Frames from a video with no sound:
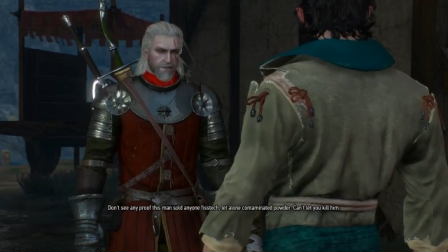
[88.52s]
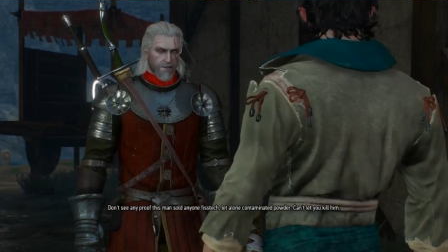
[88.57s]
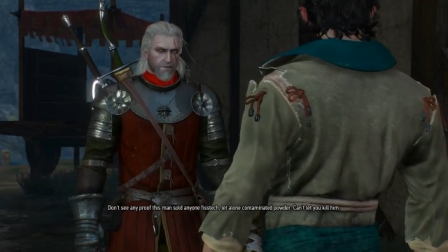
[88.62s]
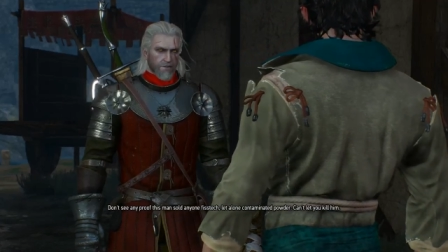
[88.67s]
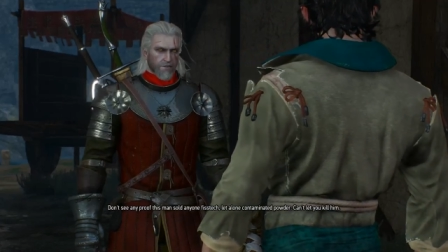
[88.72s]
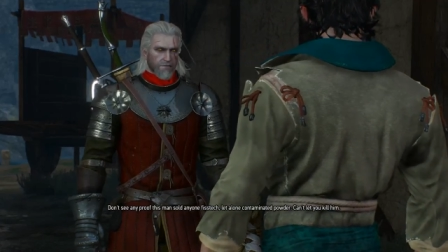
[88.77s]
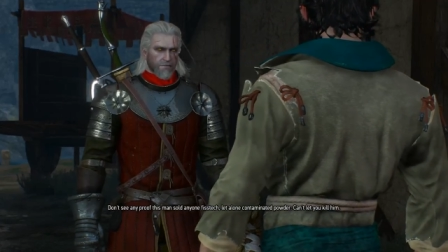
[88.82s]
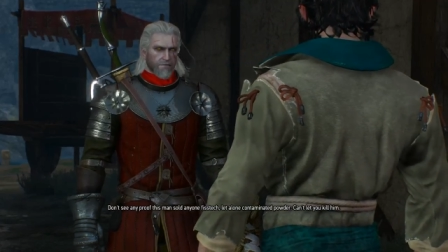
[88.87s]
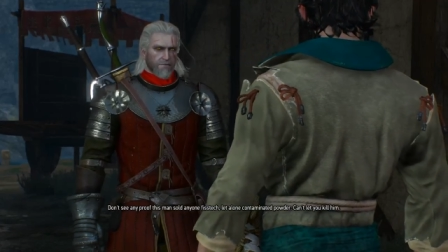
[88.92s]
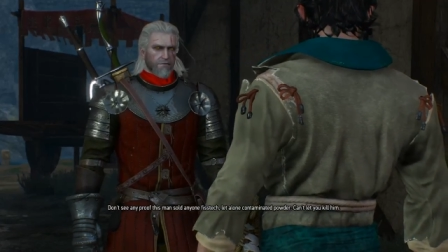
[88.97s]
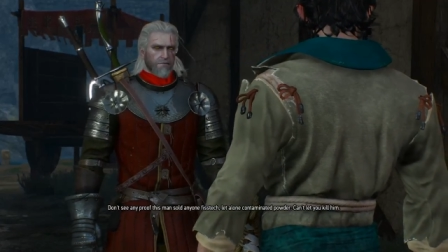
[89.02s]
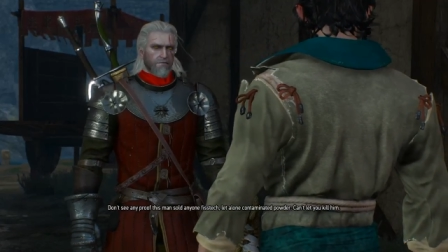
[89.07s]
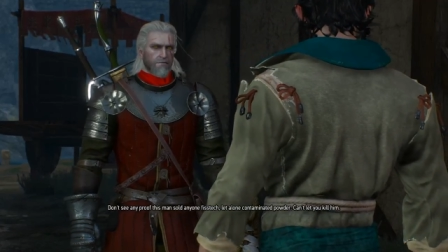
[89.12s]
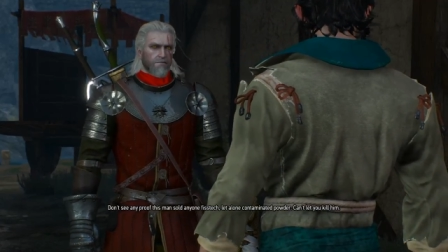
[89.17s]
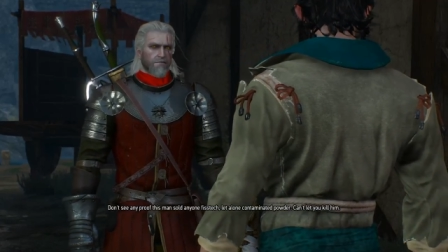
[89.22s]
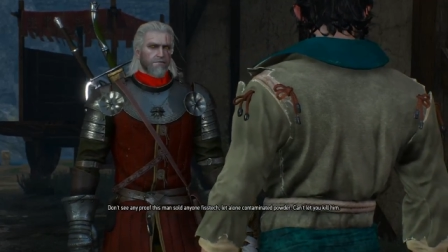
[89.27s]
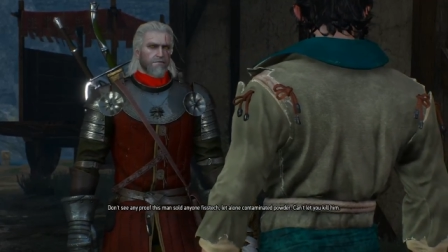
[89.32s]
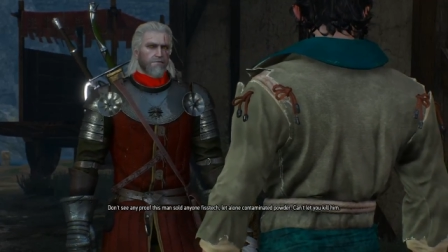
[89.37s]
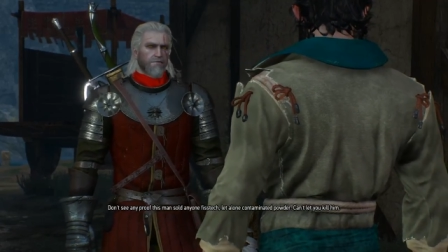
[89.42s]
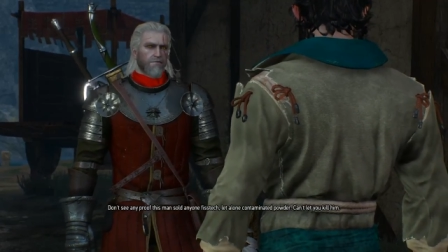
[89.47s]
powder.
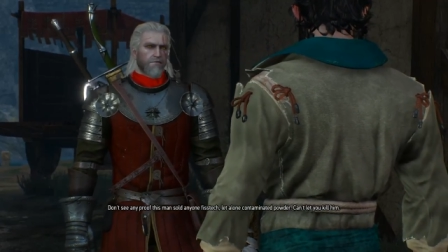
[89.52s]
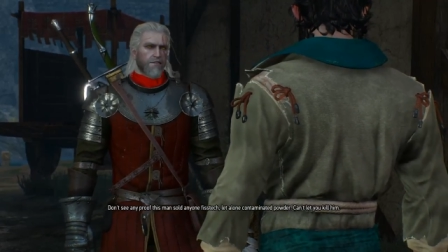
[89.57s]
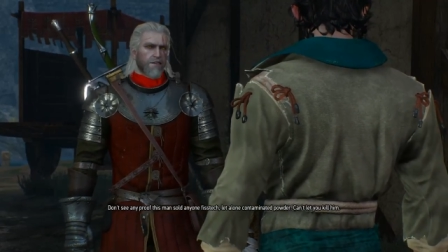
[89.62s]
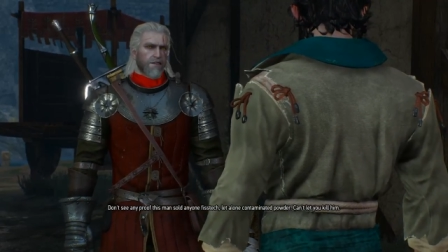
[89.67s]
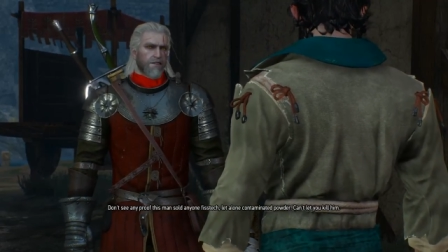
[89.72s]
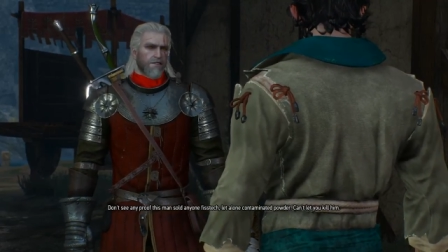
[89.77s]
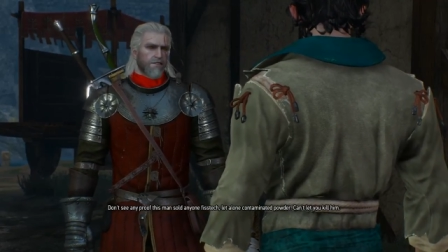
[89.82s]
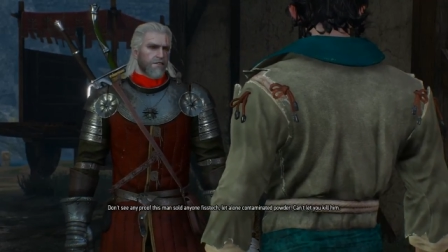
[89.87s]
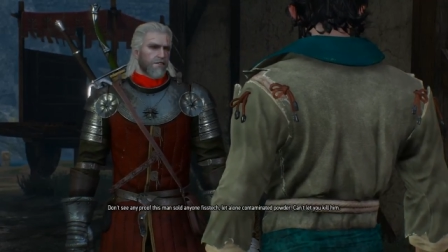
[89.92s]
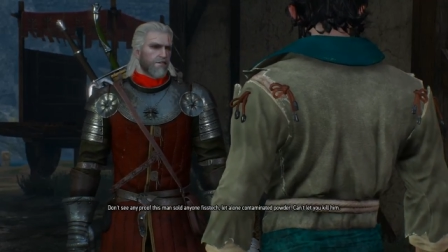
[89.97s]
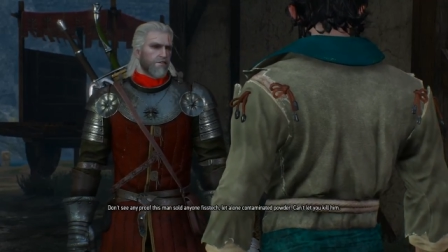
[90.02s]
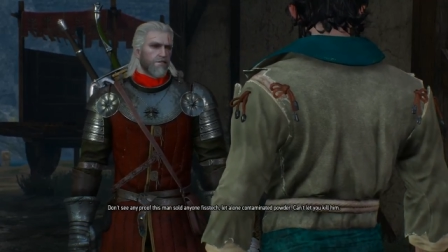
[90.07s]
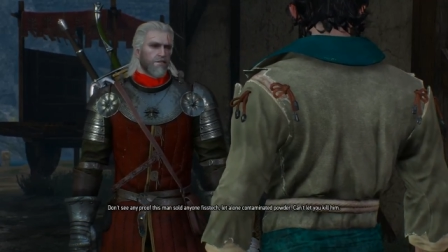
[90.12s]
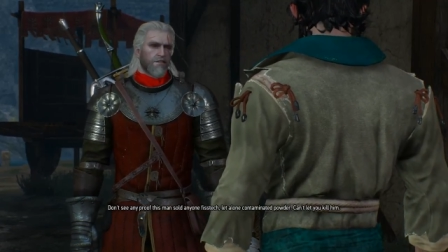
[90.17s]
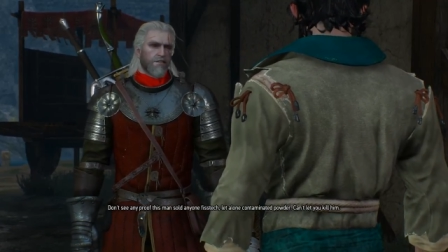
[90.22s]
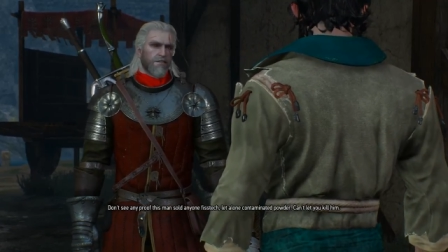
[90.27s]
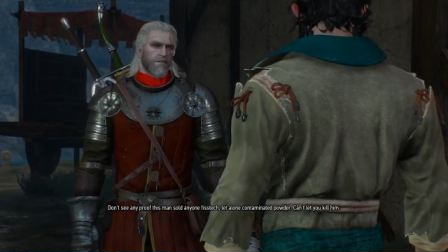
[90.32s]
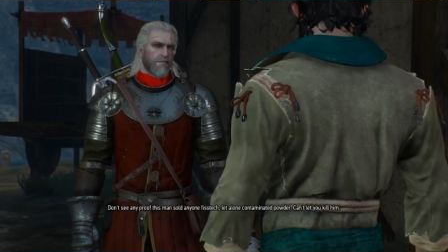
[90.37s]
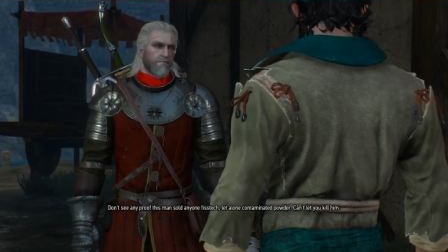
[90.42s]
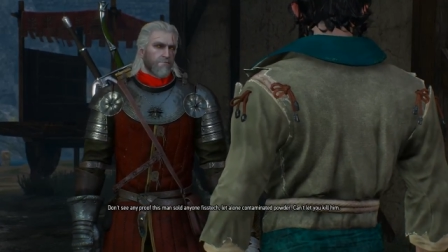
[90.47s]
Can't let
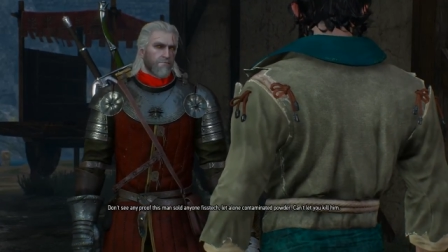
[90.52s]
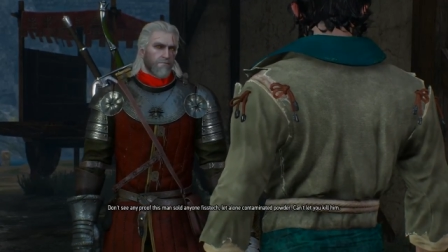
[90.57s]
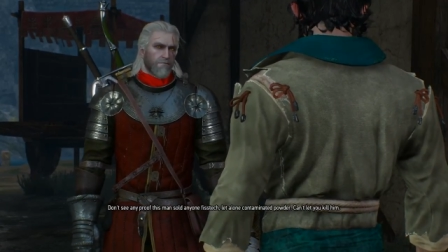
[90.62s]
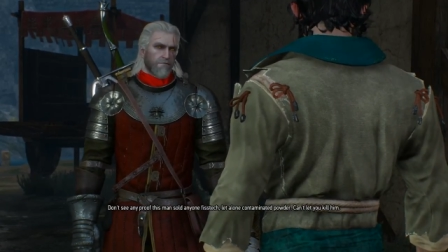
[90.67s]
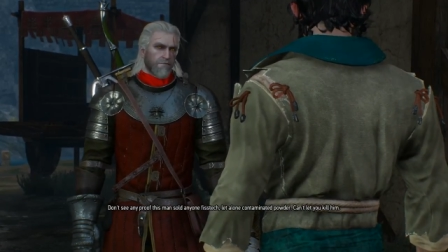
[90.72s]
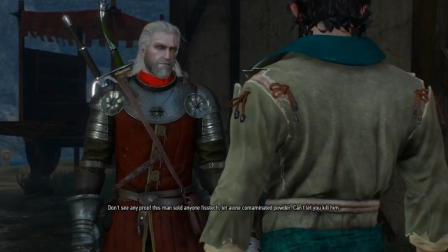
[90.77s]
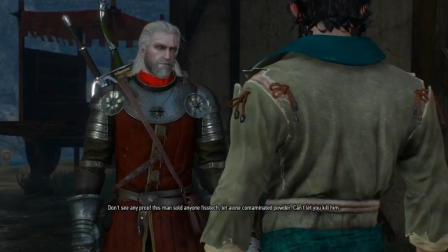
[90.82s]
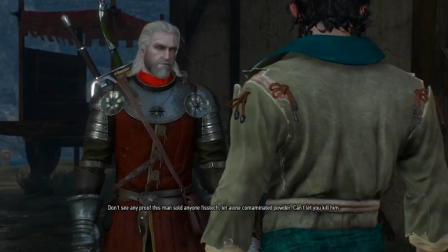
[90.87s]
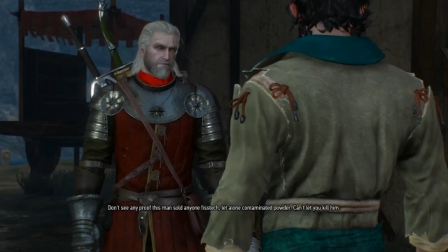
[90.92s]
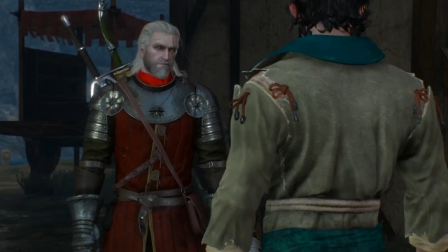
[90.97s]
you kill him.